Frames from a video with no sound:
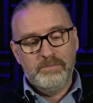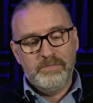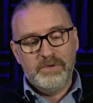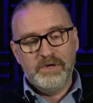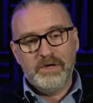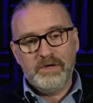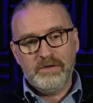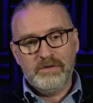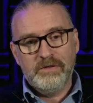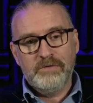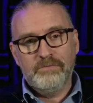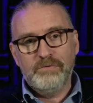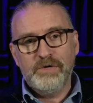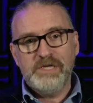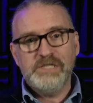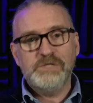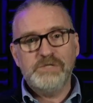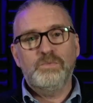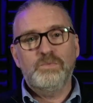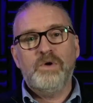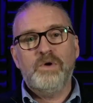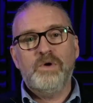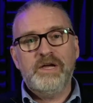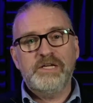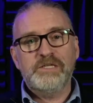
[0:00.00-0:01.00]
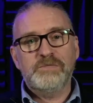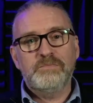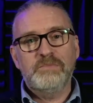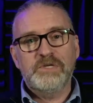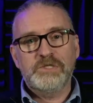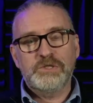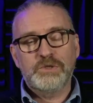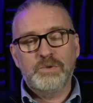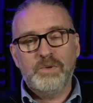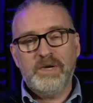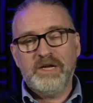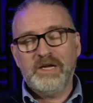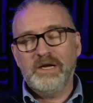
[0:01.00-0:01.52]
But the reason why it's
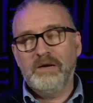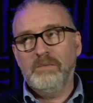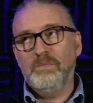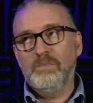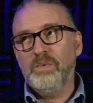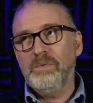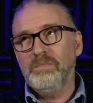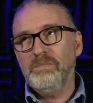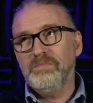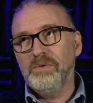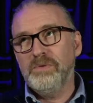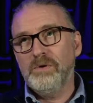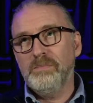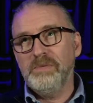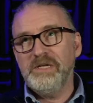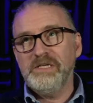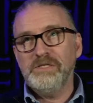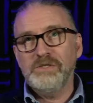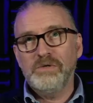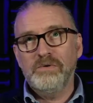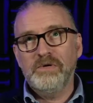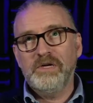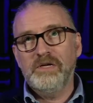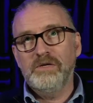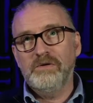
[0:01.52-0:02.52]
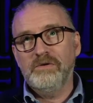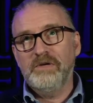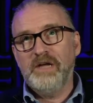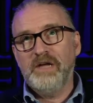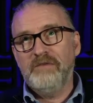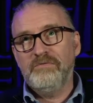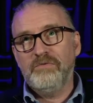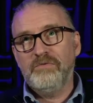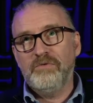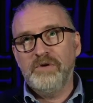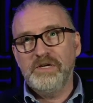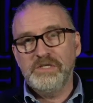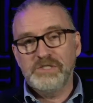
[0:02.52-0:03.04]
much quicker, and we're probably talking on
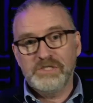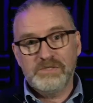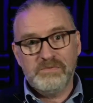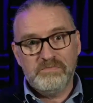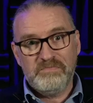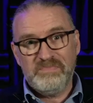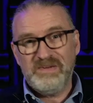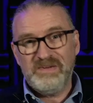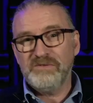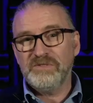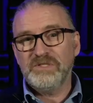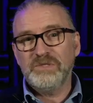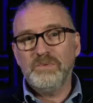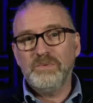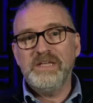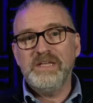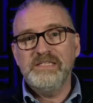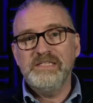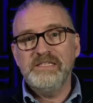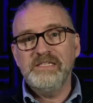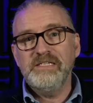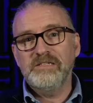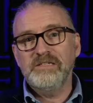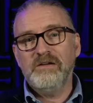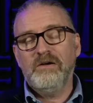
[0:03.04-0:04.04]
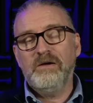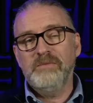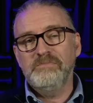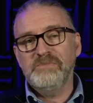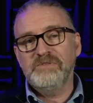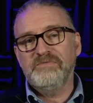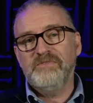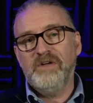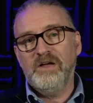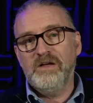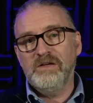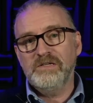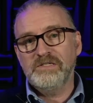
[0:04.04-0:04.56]
average about 20
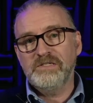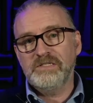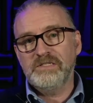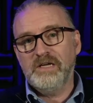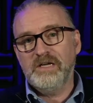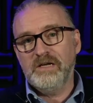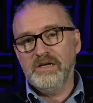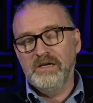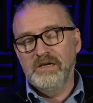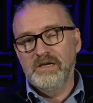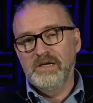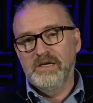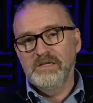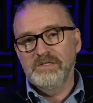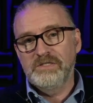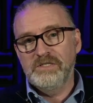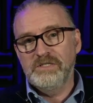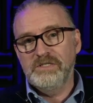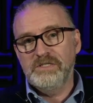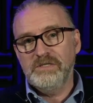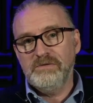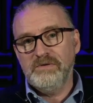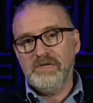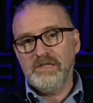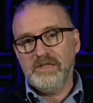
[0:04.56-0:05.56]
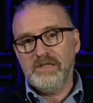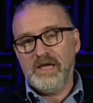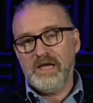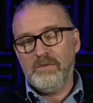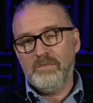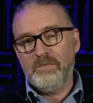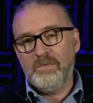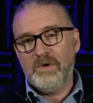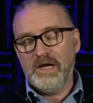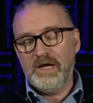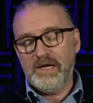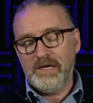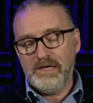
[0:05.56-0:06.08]
times faster to do it
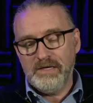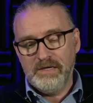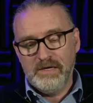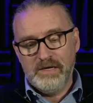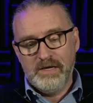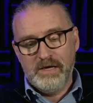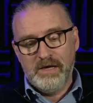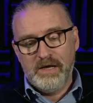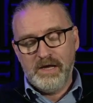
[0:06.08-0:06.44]
that way,